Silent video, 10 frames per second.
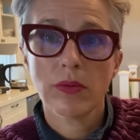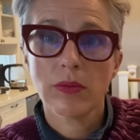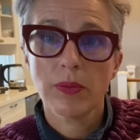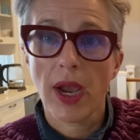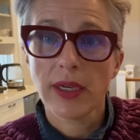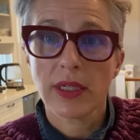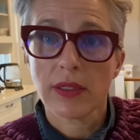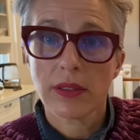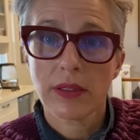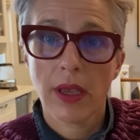
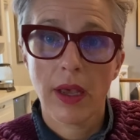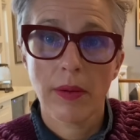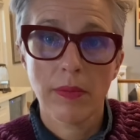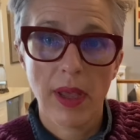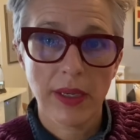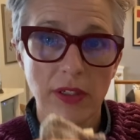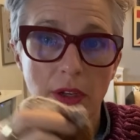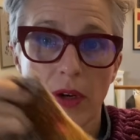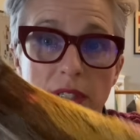practice and to learn.